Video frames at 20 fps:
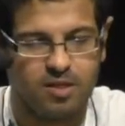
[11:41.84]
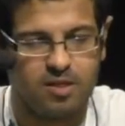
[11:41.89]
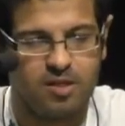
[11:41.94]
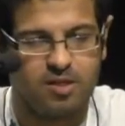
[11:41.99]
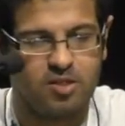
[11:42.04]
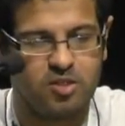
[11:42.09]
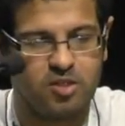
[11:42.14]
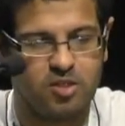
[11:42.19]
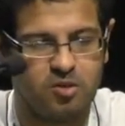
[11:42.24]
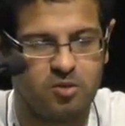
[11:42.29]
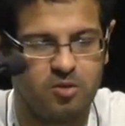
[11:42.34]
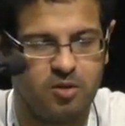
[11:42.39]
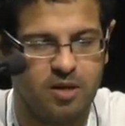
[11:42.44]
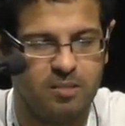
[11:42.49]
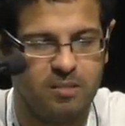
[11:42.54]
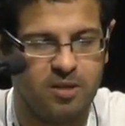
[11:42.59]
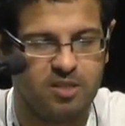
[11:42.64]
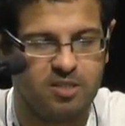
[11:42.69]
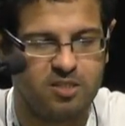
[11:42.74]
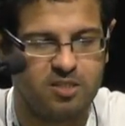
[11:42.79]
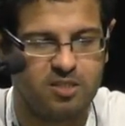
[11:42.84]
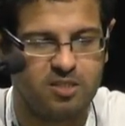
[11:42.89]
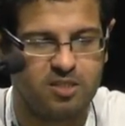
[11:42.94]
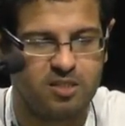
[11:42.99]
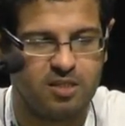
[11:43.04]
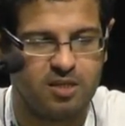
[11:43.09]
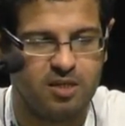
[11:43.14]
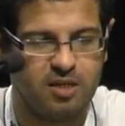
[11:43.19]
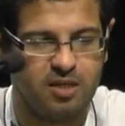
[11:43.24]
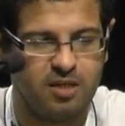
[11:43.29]
So, eh, but
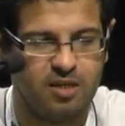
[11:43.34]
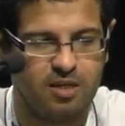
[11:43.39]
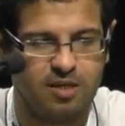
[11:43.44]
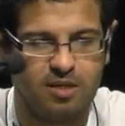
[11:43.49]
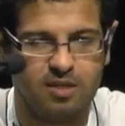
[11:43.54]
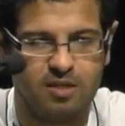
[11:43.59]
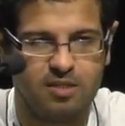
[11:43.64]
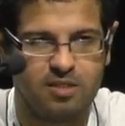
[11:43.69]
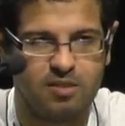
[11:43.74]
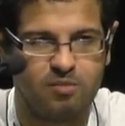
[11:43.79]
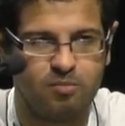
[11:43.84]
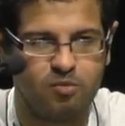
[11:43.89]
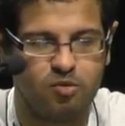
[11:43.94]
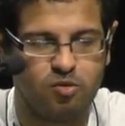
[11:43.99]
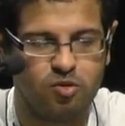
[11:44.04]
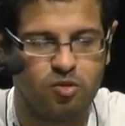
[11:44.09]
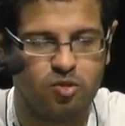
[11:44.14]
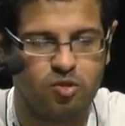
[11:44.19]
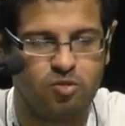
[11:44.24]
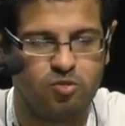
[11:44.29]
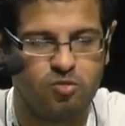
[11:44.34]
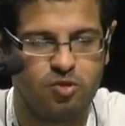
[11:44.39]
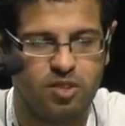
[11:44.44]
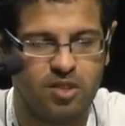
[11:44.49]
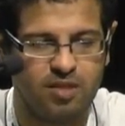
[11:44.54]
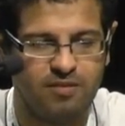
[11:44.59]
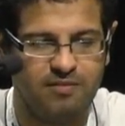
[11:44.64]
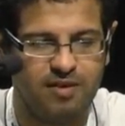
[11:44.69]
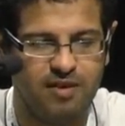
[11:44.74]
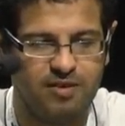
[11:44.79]
it's important to
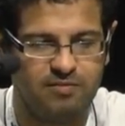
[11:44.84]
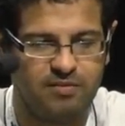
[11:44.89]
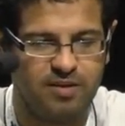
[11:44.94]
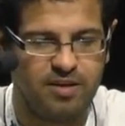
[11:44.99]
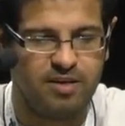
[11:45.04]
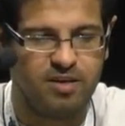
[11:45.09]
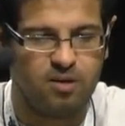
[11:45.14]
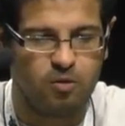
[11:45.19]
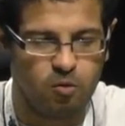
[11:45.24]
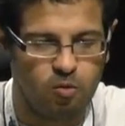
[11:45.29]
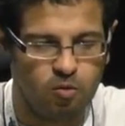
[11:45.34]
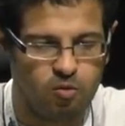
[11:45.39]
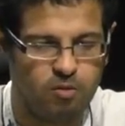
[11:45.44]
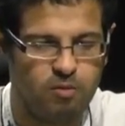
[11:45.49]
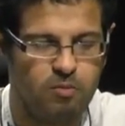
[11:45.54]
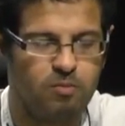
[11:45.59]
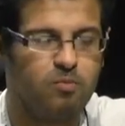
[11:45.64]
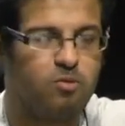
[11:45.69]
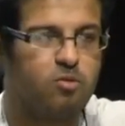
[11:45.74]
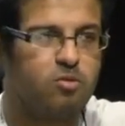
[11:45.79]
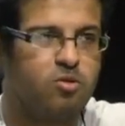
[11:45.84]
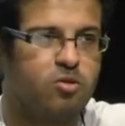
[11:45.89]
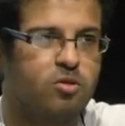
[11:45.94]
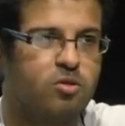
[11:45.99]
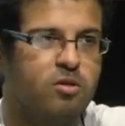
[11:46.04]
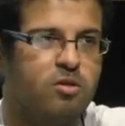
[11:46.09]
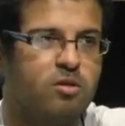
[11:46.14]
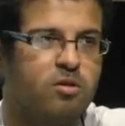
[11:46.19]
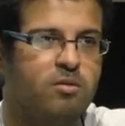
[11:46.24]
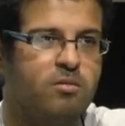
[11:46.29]
see that there are all more
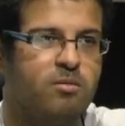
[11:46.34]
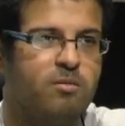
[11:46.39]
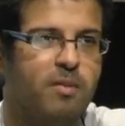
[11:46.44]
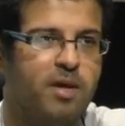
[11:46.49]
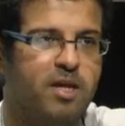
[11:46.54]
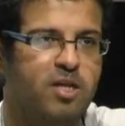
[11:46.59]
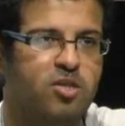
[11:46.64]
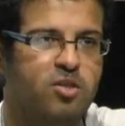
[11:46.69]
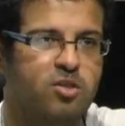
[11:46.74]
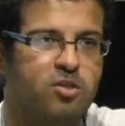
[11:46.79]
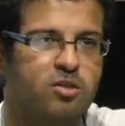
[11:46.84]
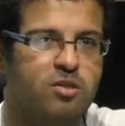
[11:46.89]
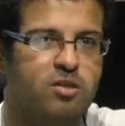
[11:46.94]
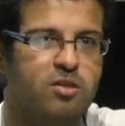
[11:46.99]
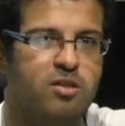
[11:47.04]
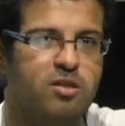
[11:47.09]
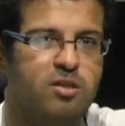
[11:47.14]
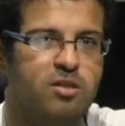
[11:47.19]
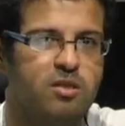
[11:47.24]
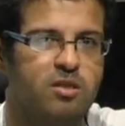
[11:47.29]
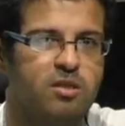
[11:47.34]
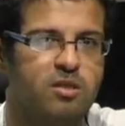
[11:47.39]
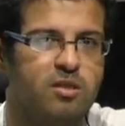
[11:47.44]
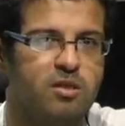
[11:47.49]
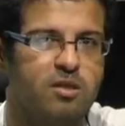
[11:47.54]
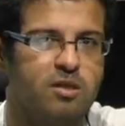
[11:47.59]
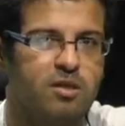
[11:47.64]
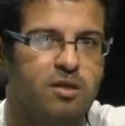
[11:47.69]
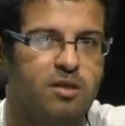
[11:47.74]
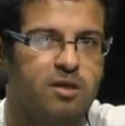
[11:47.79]
uh, major
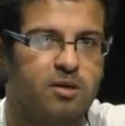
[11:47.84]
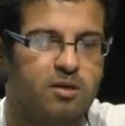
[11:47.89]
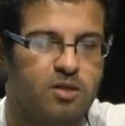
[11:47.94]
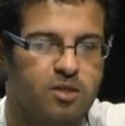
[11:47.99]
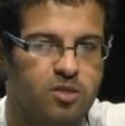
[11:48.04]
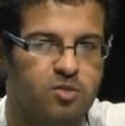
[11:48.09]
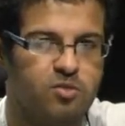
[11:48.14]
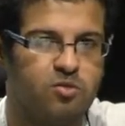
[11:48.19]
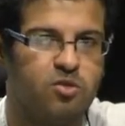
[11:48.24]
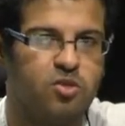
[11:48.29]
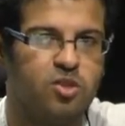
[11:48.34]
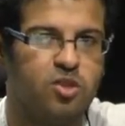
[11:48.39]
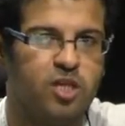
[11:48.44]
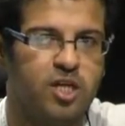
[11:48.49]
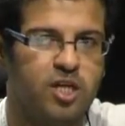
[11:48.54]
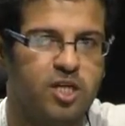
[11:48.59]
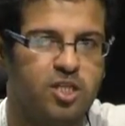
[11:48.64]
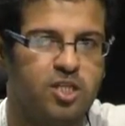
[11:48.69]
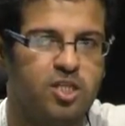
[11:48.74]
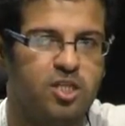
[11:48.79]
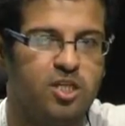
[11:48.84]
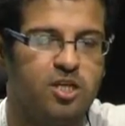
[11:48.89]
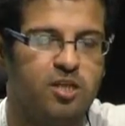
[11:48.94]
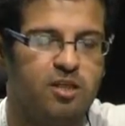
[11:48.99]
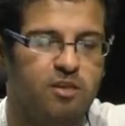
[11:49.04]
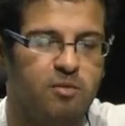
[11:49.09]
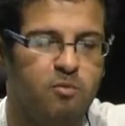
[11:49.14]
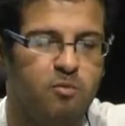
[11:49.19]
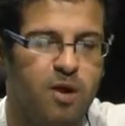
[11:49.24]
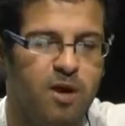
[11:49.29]
change in
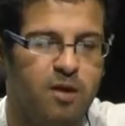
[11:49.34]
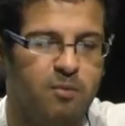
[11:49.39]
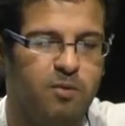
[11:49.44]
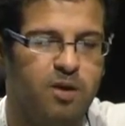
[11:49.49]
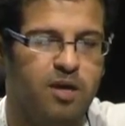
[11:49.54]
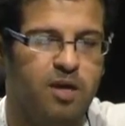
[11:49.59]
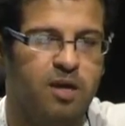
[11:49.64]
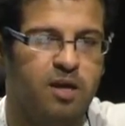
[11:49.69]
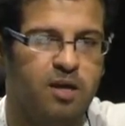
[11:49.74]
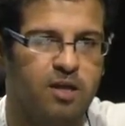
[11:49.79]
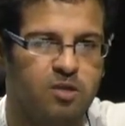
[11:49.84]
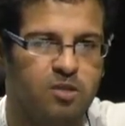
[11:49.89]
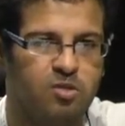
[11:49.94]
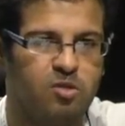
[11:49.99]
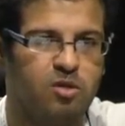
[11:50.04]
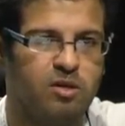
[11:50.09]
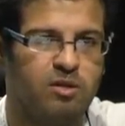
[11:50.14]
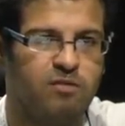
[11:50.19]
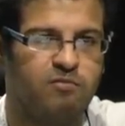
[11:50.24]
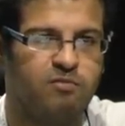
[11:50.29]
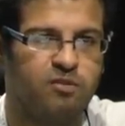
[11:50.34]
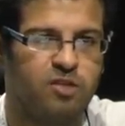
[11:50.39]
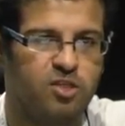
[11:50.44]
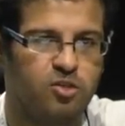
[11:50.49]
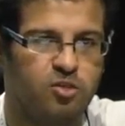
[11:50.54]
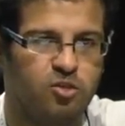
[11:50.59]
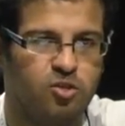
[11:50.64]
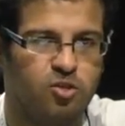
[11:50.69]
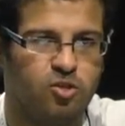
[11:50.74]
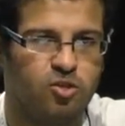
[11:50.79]
the way we handle
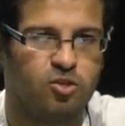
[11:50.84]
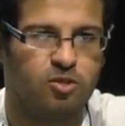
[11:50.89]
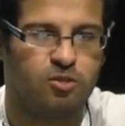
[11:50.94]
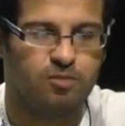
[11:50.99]
infrastructure.